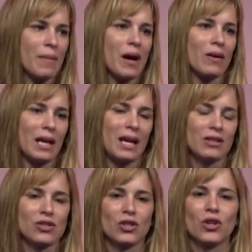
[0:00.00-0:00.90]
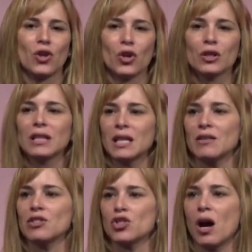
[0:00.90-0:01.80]
about cancer early
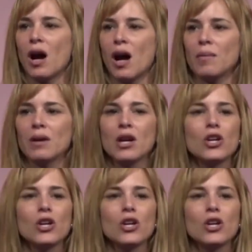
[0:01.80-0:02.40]
in the job